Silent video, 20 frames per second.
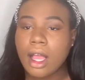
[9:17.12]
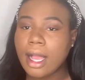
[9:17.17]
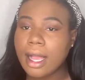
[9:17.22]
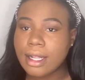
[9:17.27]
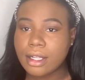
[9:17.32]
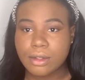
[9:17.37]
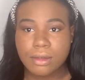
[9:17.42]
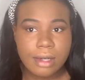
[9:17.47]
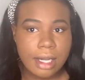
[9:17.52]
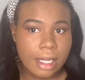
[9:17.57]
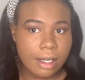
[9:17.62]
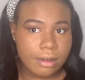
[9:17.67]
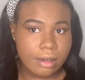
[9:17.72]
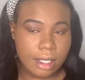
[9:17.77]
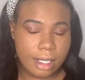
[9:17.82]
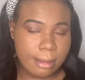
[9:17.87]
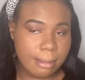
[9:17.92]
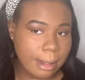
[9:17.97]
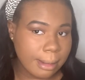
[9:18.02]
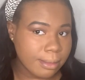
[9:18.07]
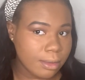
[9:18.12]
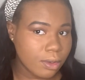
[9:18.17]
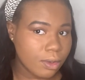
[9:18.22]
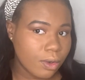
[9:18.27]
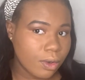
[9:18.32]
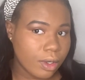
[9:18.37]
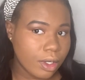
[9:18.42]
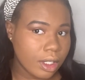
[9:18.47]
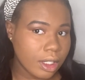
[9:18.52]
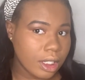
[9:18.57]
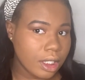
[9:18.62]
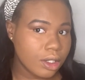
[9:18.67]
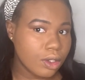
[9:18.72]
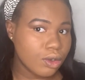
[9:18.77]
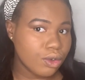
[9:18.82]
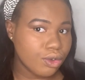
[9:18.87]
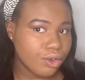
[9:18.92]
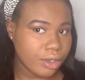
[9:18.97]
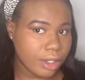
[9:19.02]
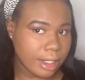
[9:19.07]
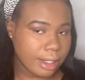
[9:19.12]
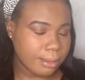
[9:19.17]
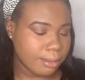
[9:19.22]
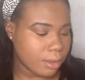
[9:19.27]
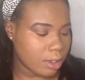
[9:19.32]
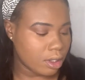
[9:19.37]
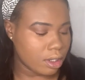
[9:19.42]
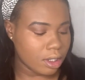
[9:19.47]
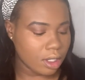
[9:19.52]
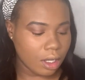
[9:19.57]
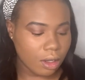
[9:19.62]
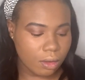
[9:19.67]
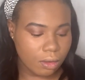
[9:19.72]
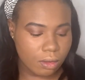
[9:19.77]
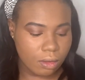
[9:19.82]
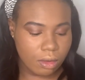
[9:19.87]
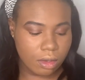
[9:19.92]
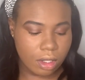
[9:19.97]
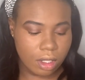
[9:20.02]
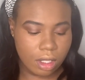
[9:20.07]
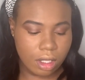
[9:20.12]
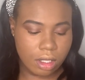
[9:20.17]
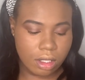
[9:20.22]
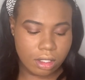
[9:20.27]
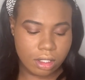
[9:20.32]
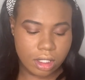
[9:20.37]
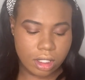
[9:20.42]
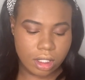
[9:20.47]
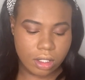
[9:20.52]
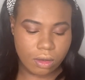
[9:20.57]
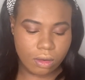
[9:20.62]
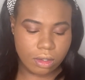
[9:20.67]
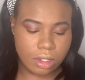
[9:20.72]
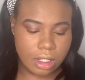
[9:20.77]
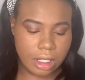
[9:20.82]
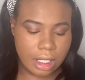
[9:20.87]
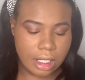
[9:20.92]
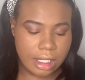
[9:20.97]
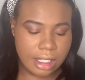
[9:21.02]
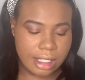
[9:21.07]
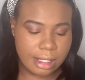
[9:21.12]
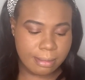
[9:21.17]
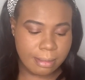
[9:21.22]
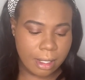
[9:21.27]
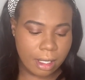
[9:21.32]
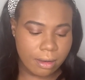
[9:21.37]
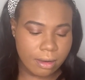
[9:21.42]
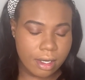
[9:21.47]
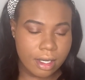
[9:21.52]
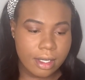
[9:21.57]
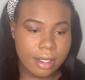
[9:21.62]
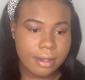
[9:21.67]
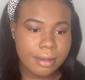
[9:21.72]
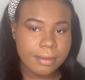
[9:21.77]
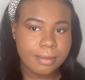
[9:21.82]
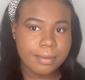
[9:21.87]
I'm too oily to cream. So just going to take this powder.